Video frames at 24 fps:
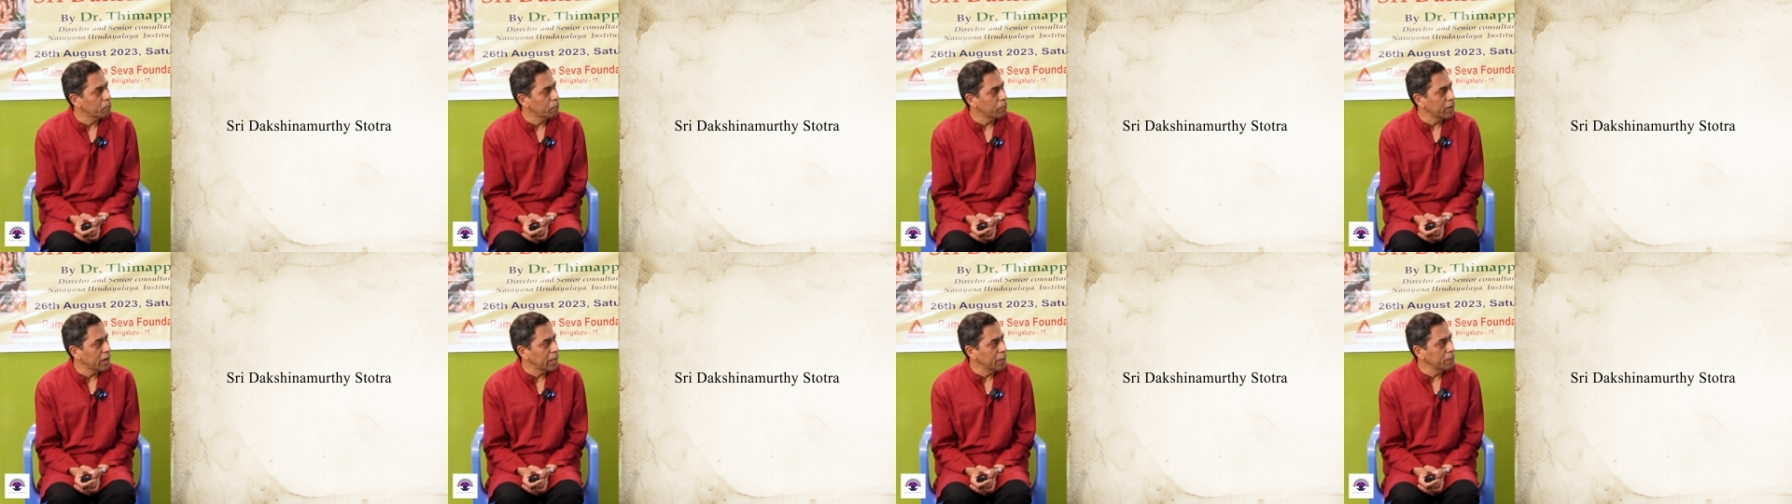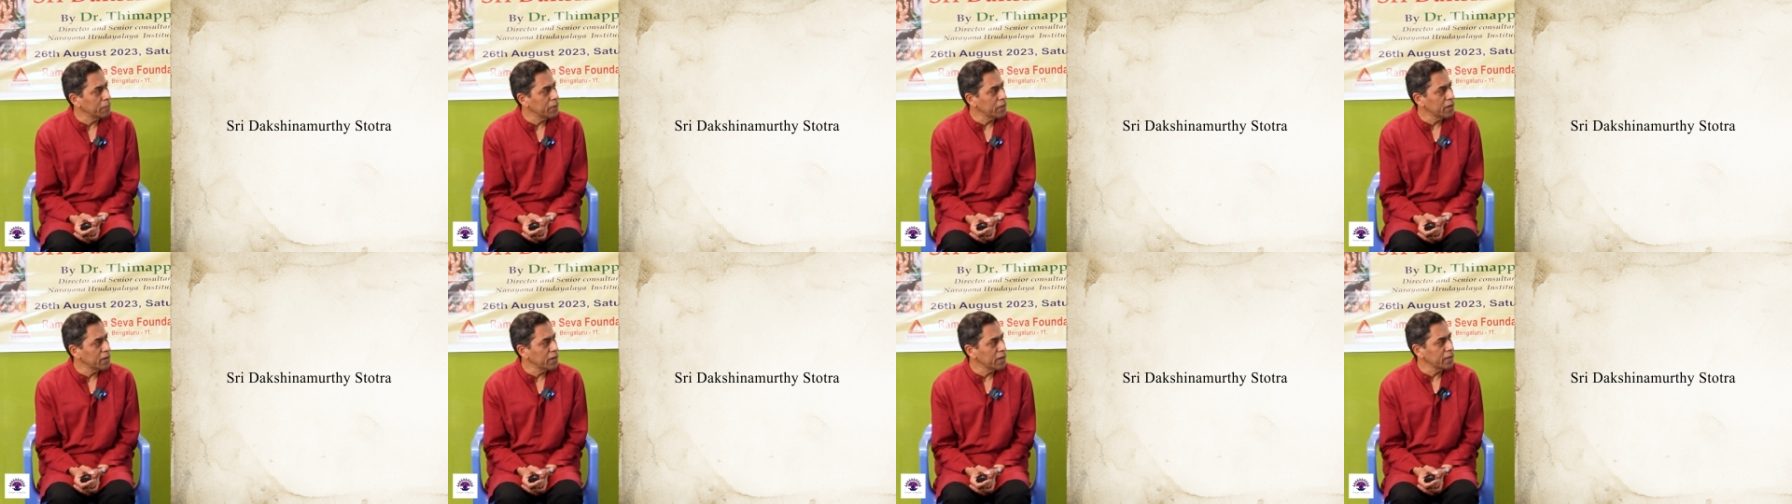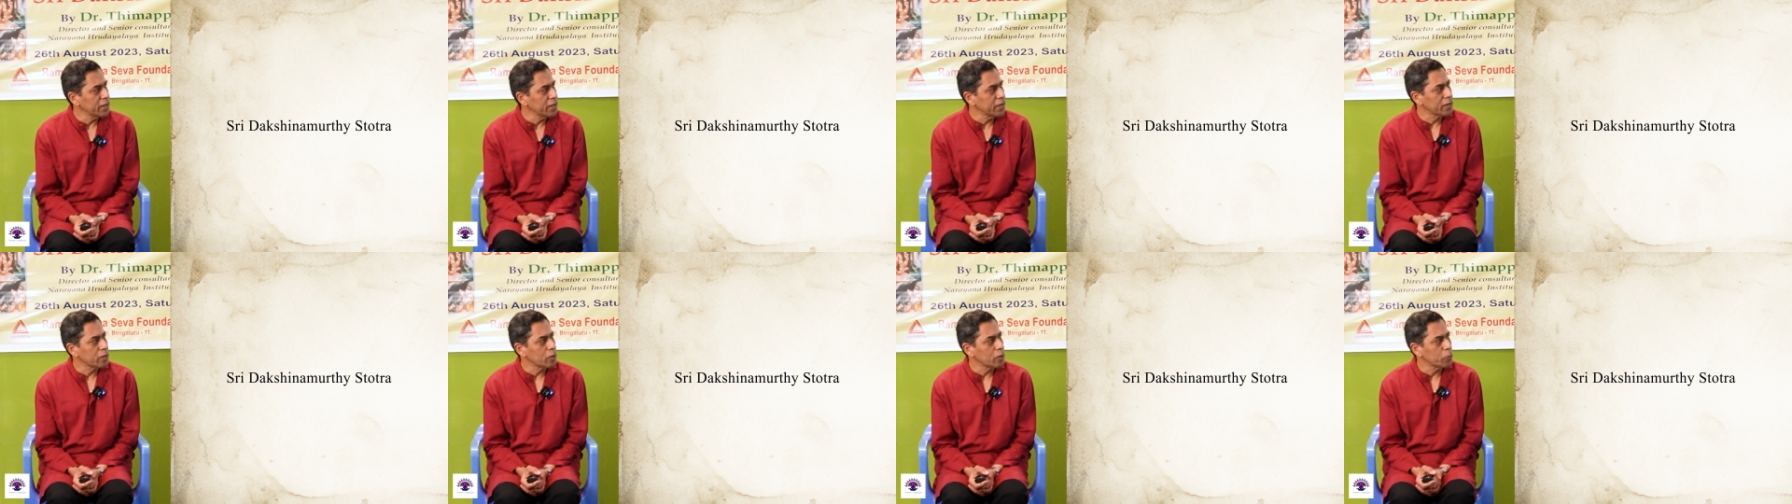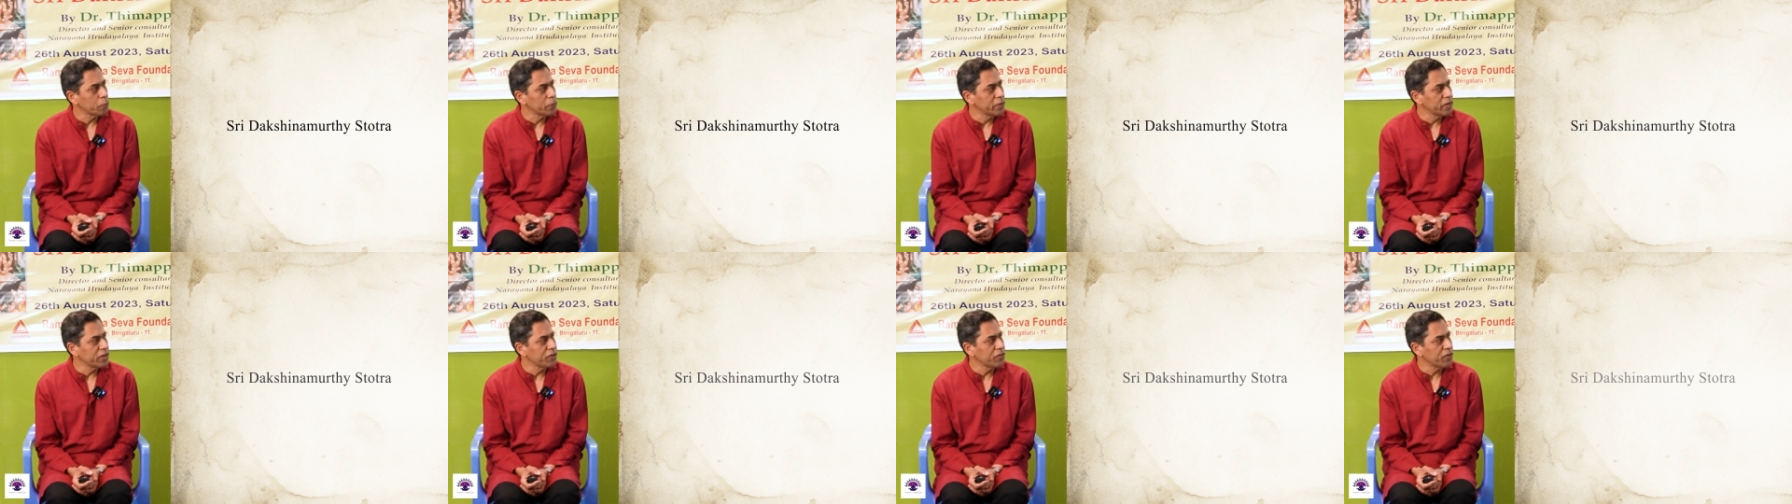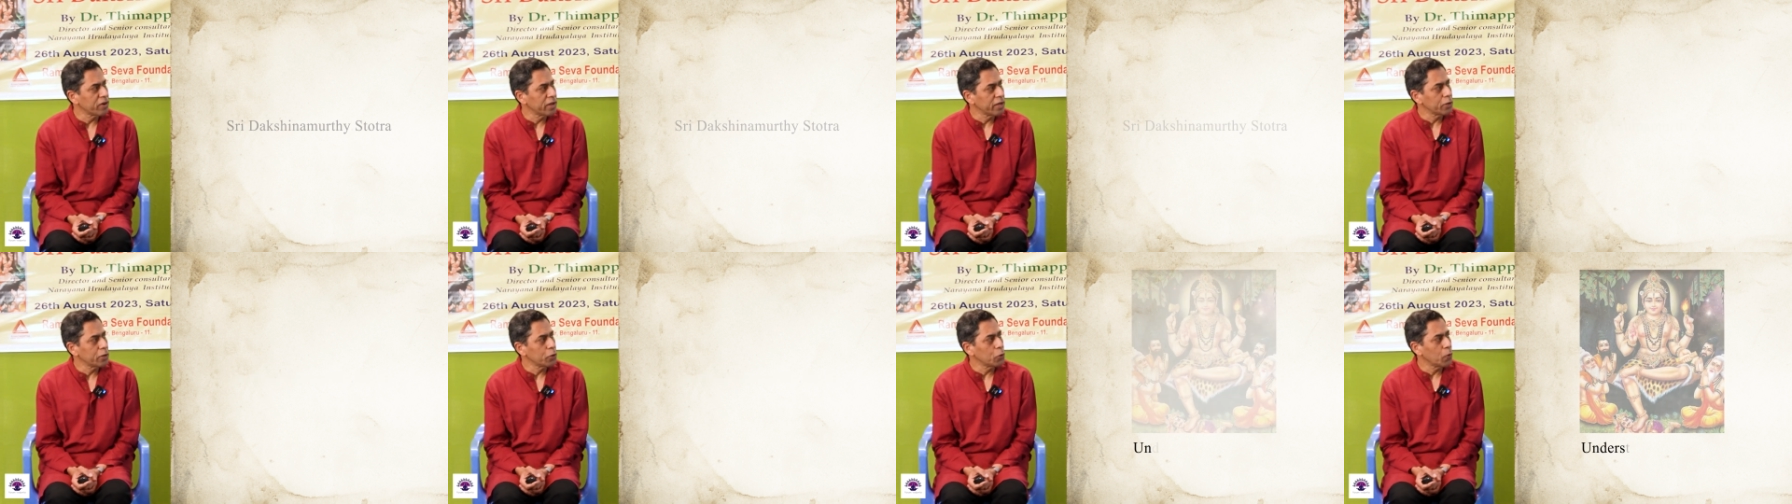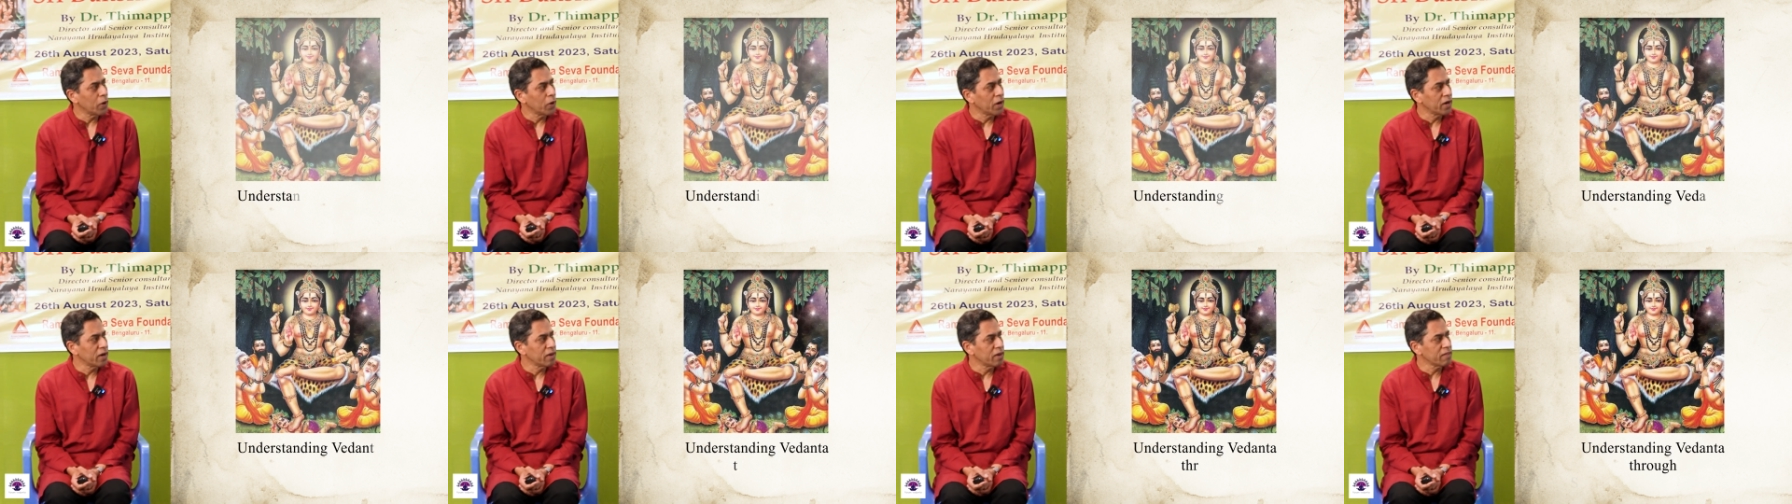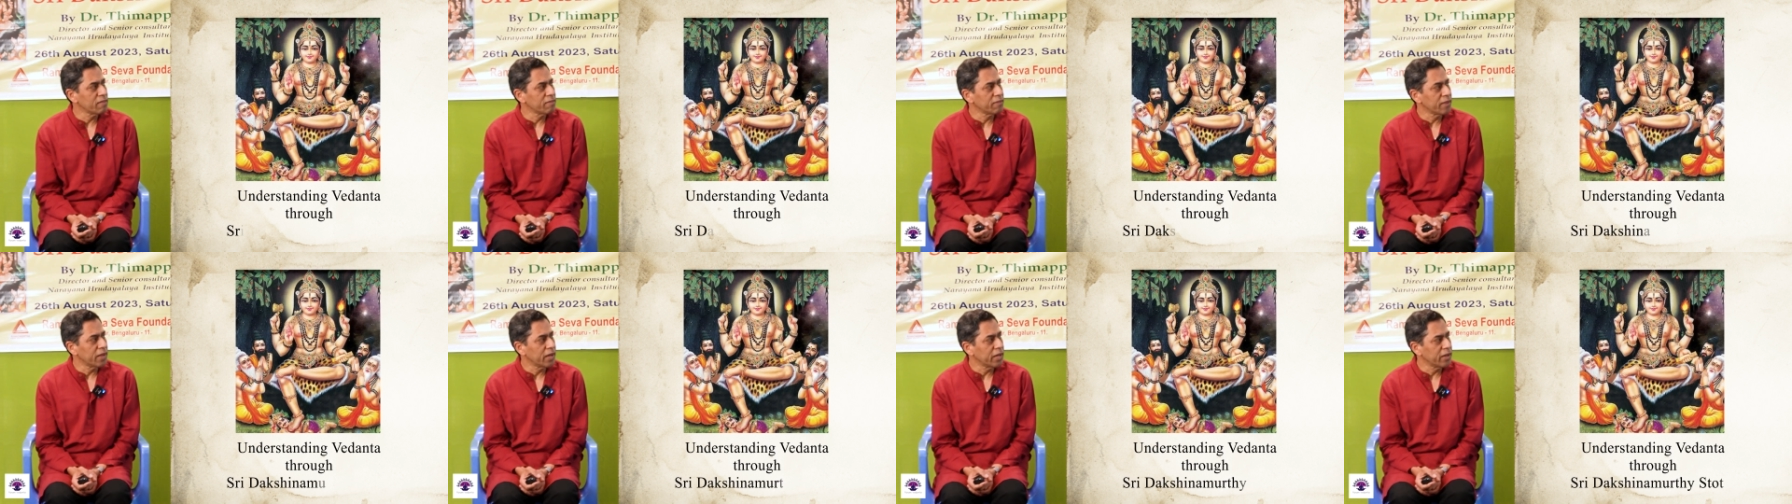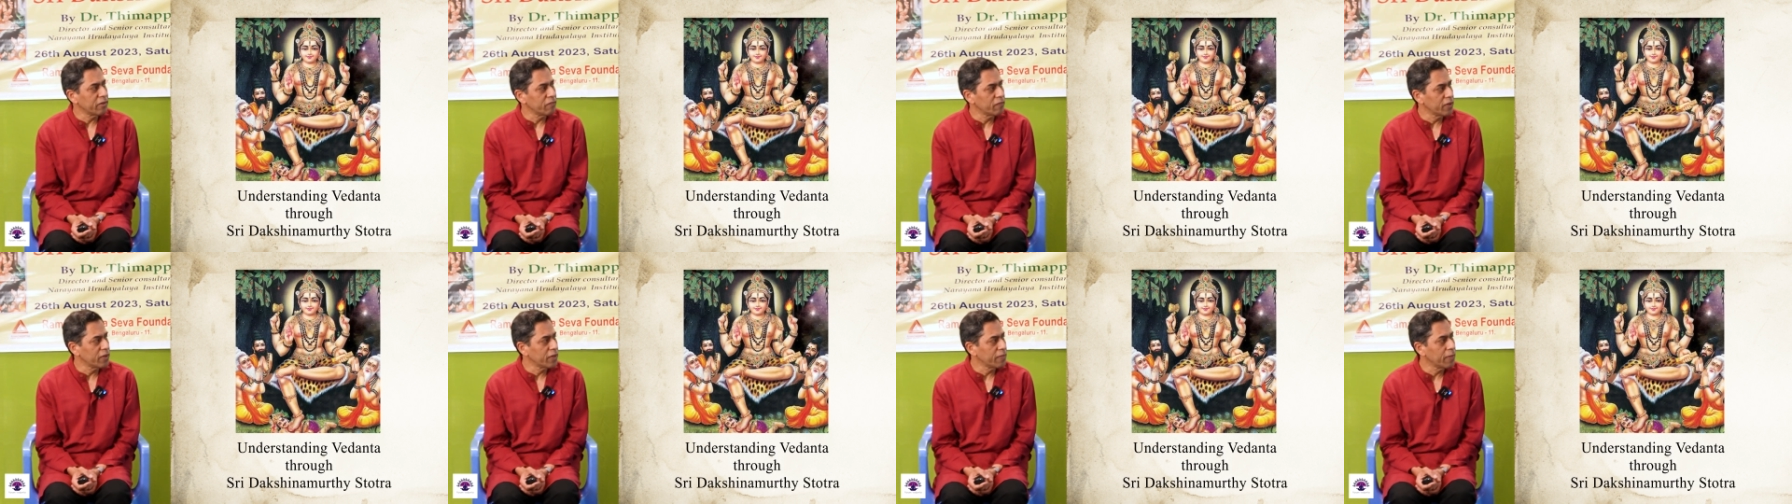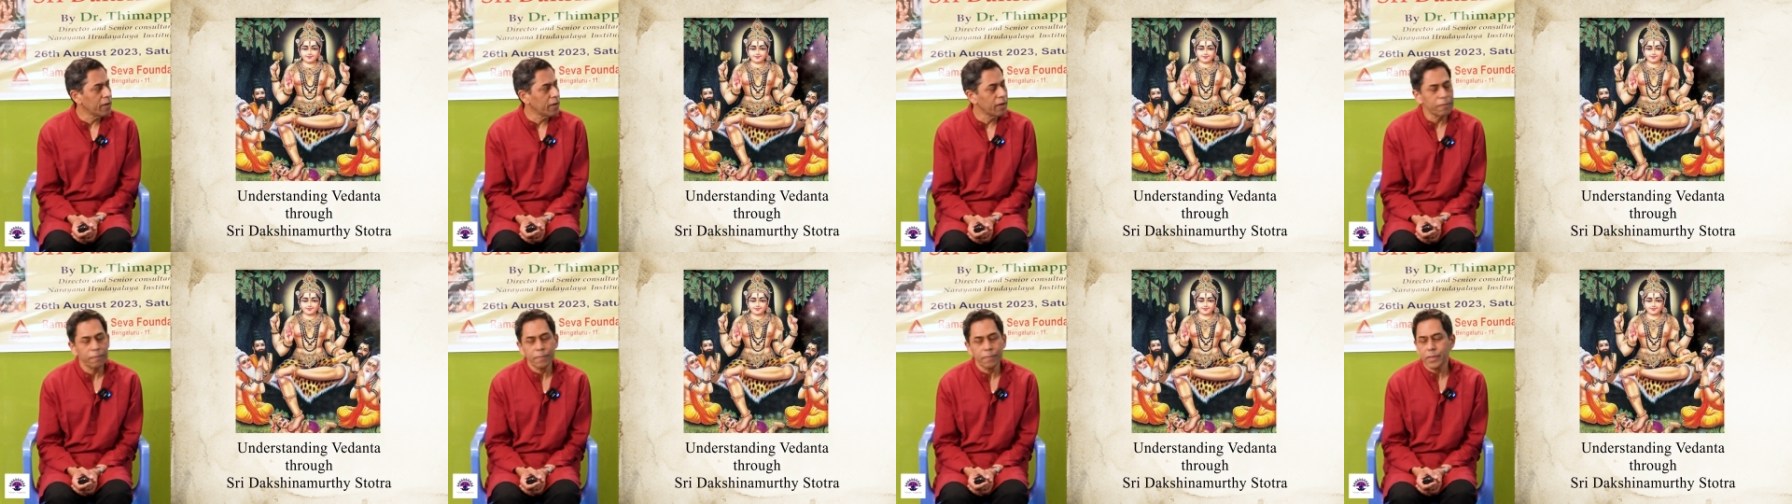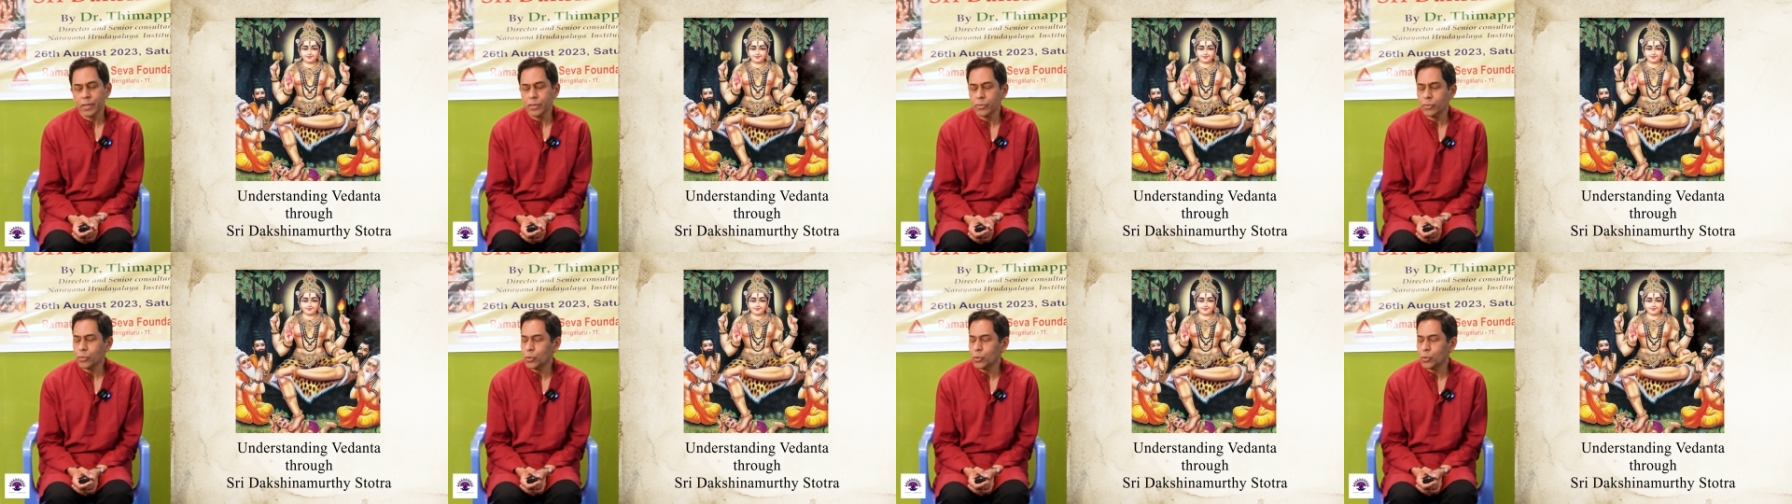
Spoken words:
Primarily, it will be trying to understand Vedanta